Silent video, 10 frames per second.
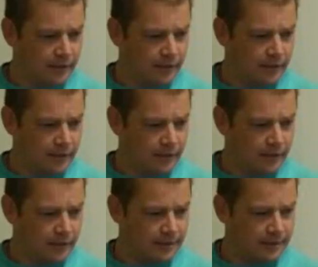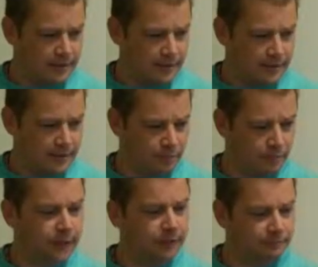In
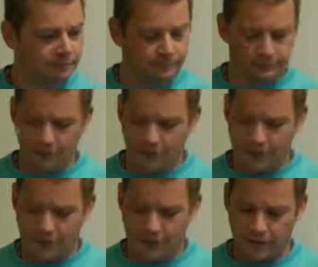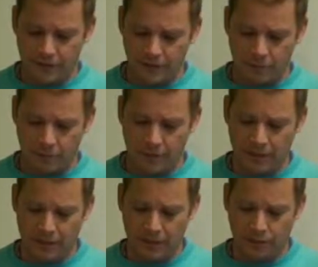spring, that Sun is going to
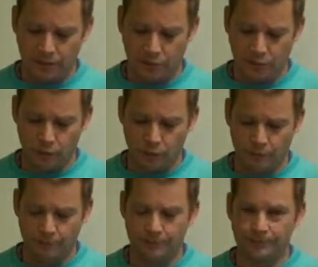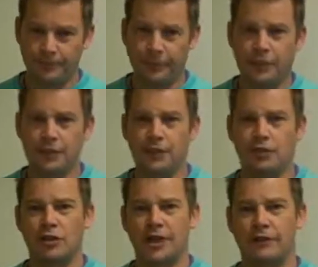appear to move north, and it's going
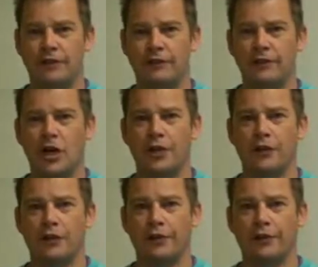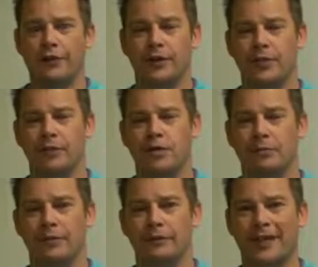to travel as far north as the
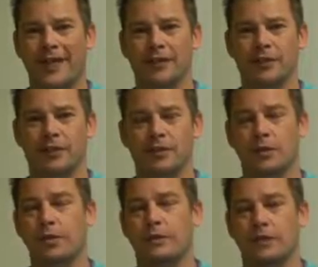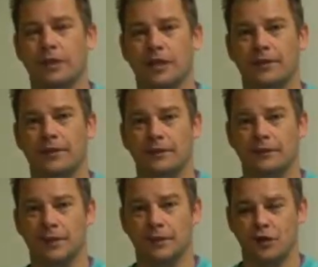Tropic of Cancer, 23.5
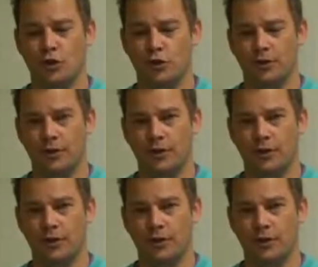degrees north.